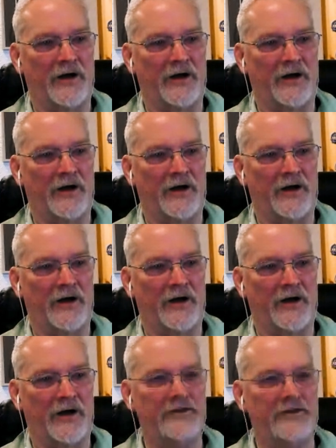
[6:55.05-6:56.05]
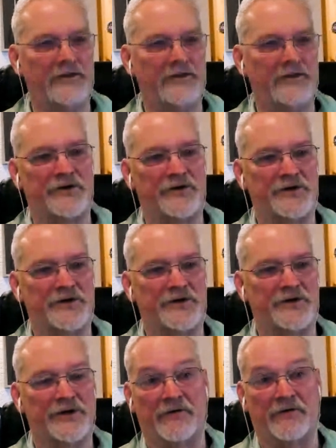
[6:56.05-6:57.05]
calls with the investors.
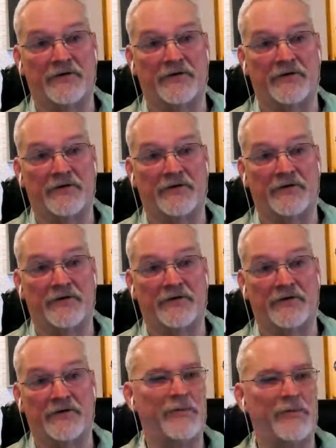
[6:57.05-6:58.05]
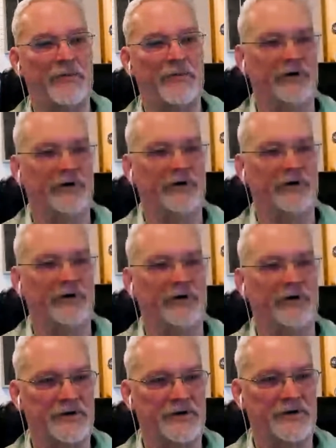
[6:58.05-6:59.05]
So, for example, CalPERS, right?
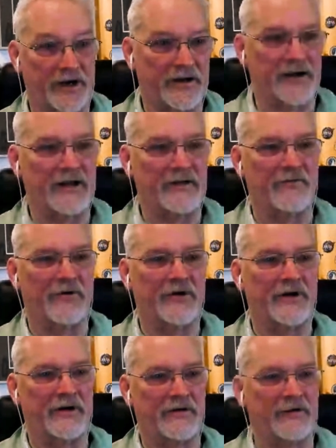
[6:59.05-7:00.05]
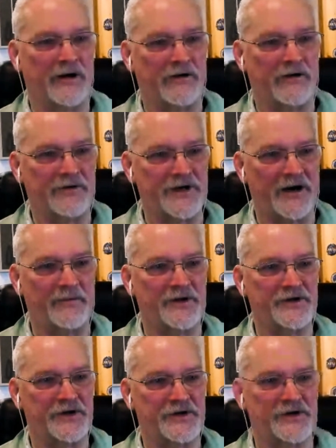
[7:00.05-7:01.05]
The California retirement
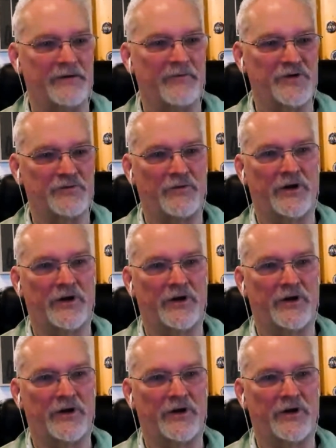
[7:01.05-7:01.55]
system was one of